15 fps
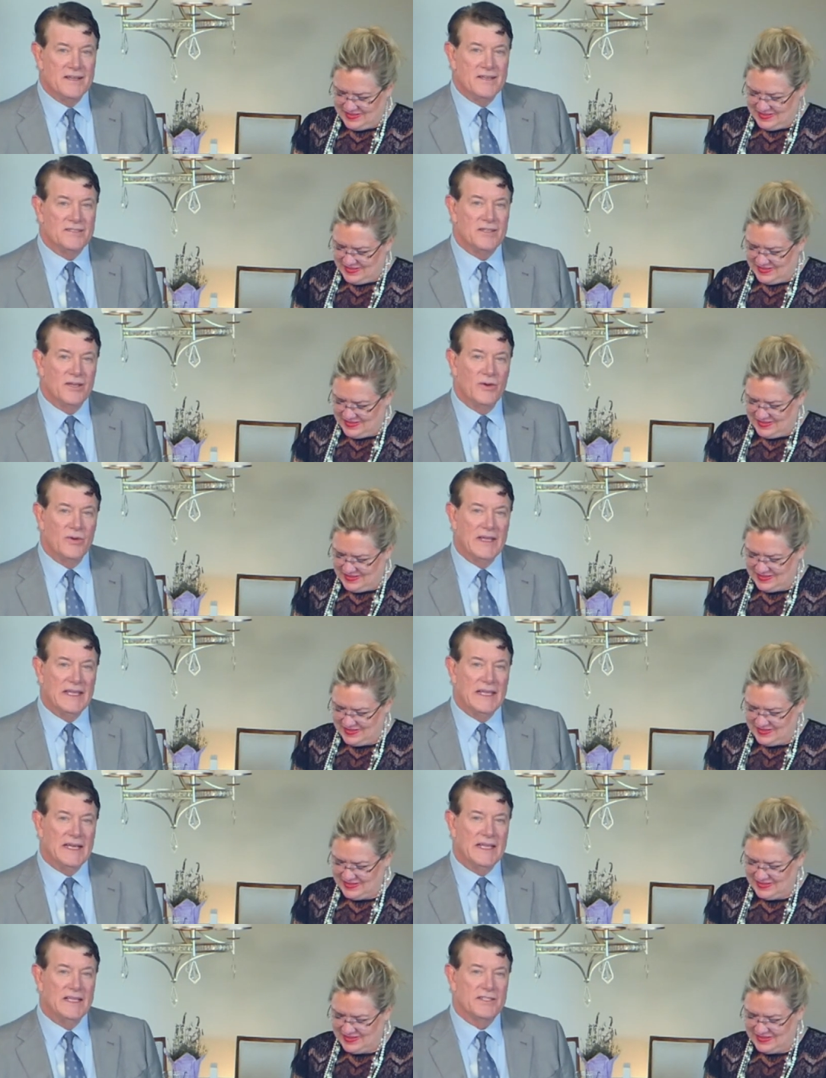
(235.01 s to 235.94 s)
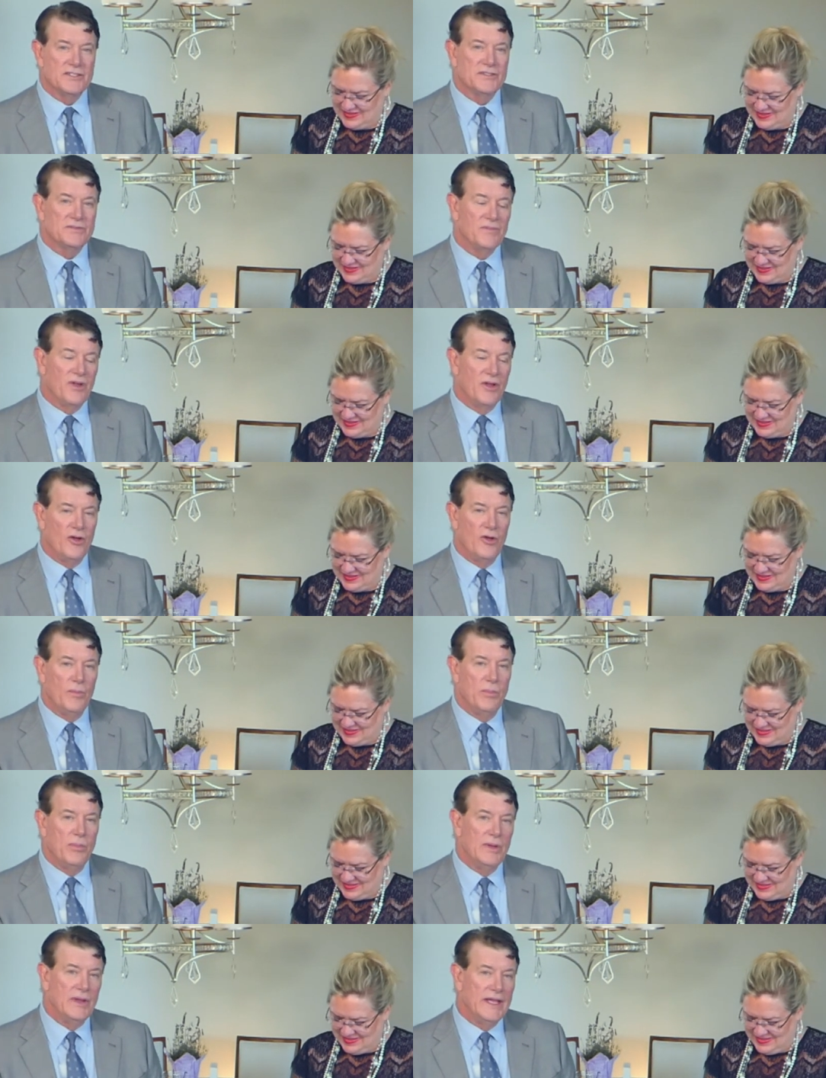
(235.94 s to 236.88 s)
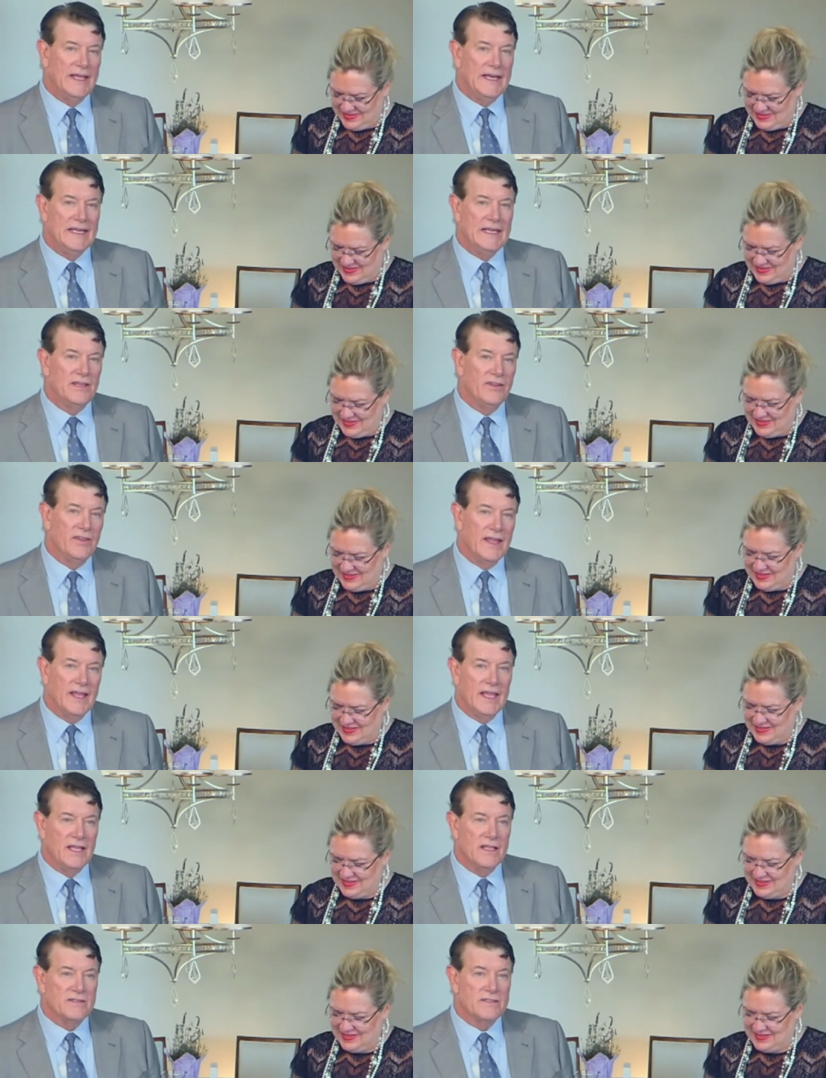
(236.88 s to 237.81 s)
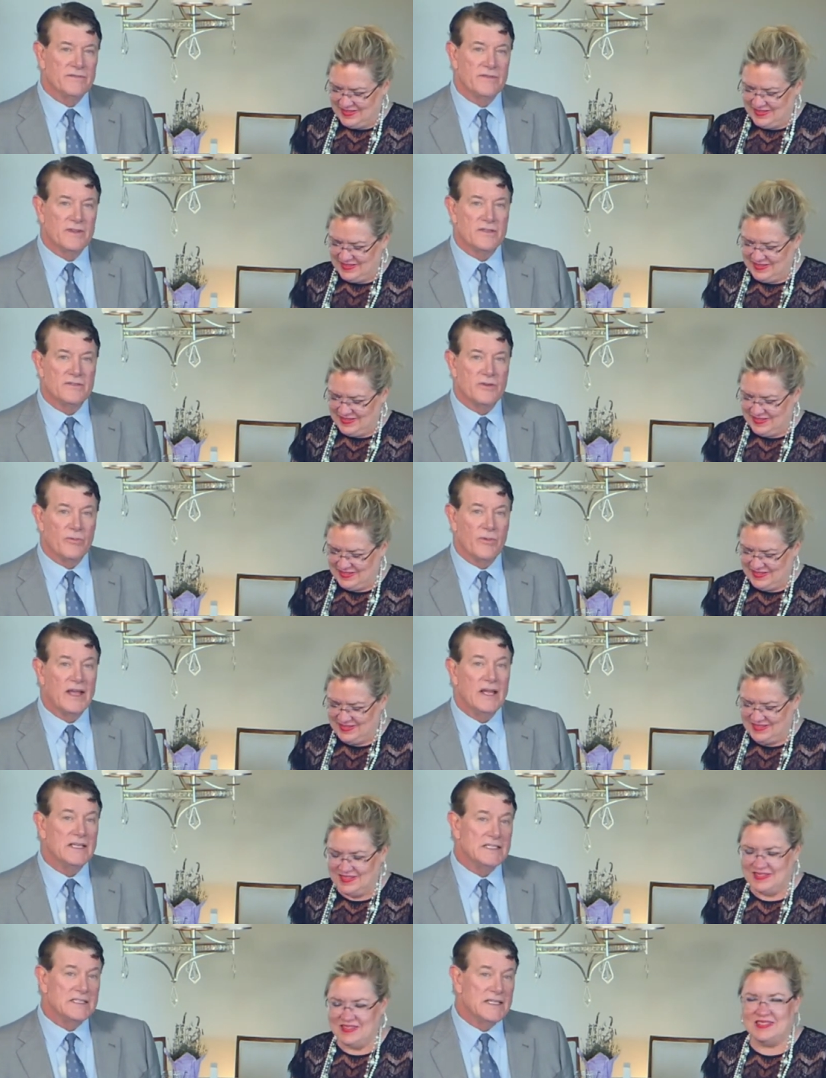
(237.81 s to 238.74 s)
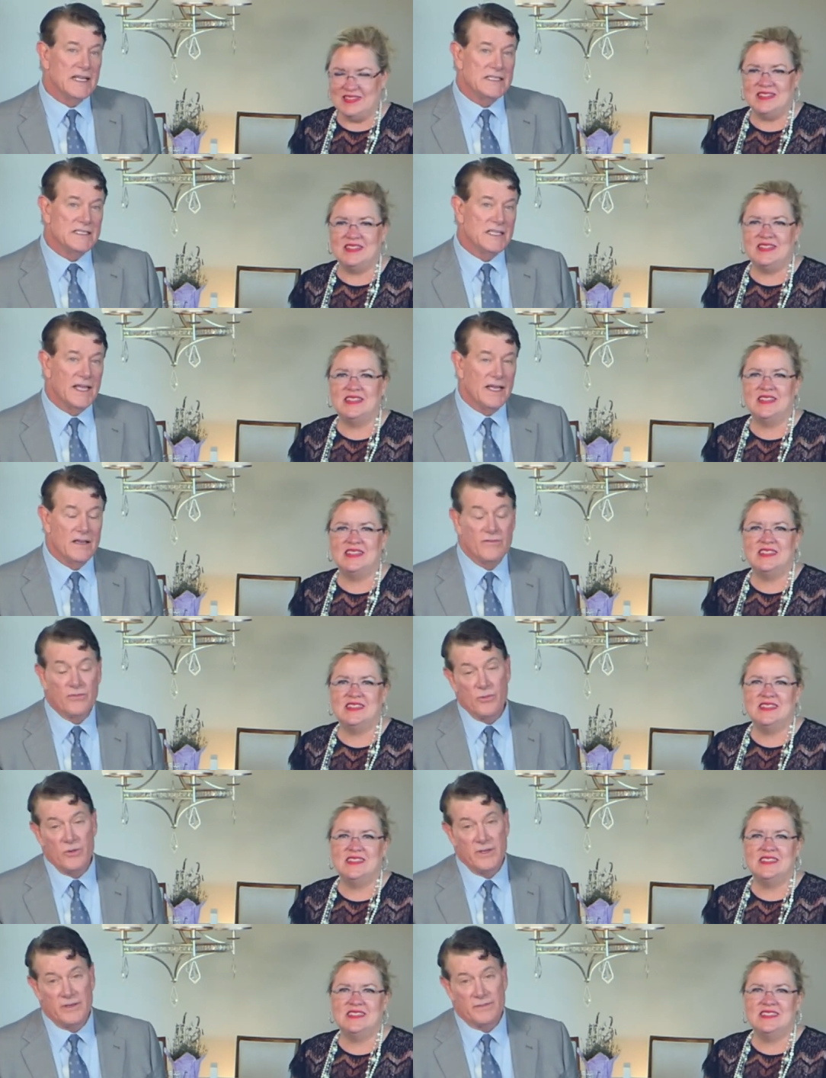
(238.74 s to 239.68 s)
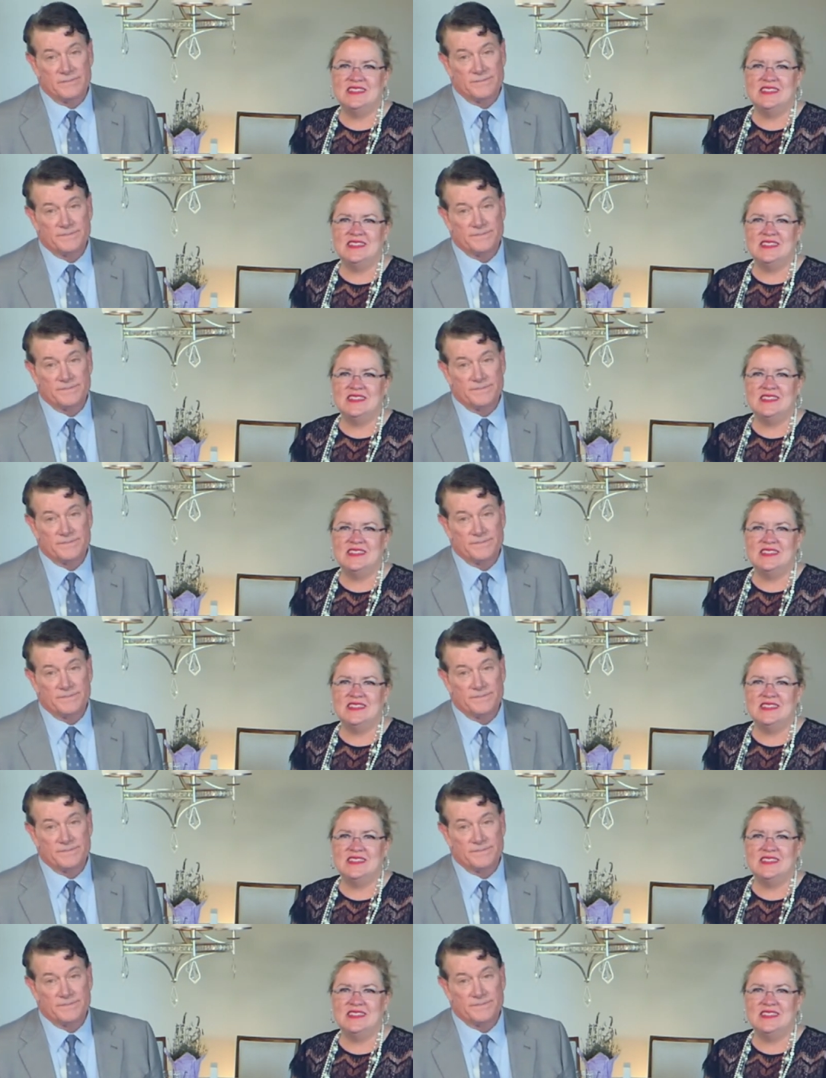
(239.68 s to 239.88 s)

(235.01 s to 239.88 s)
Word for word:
Speaker 1: So it has all played into the hands of the surrounding states of California.